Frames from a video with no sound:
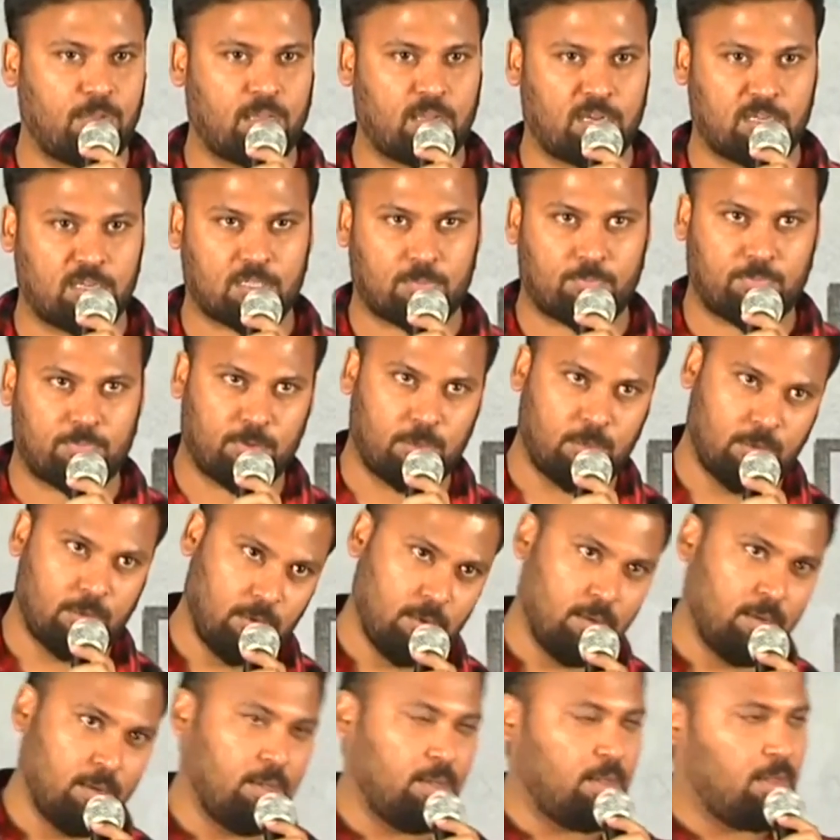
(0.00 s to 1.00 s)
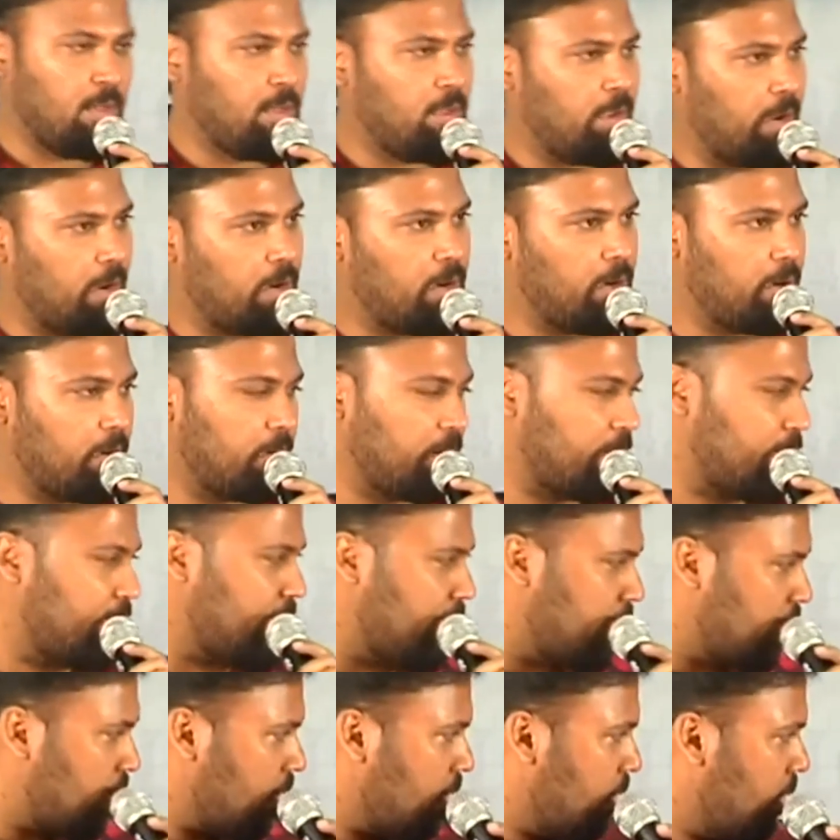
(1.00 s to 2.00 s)
crisp and
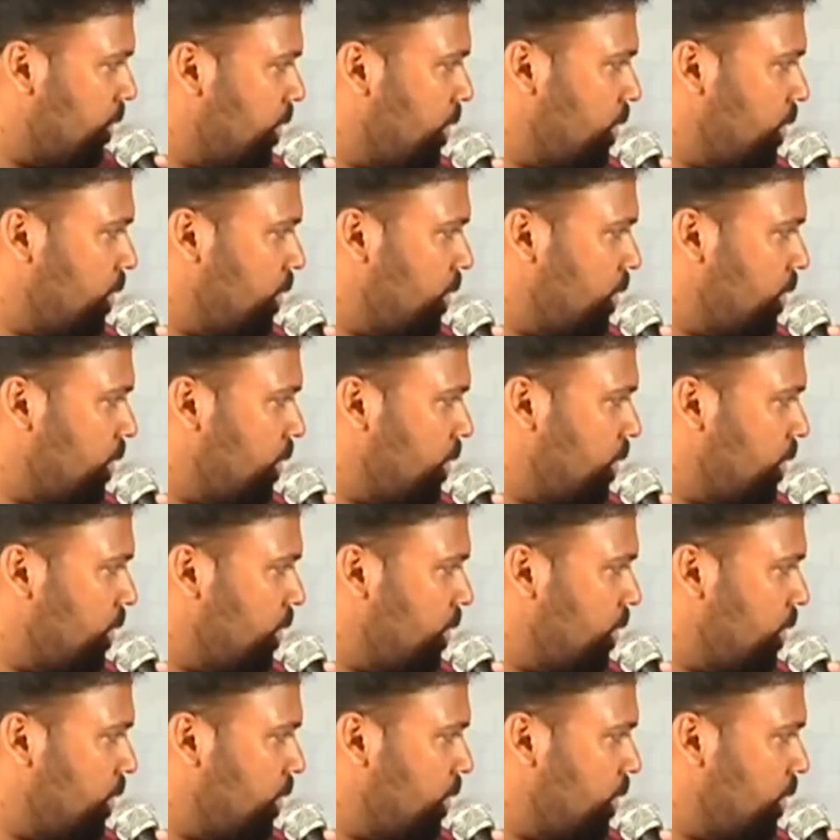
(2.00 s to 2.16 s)
entertaining.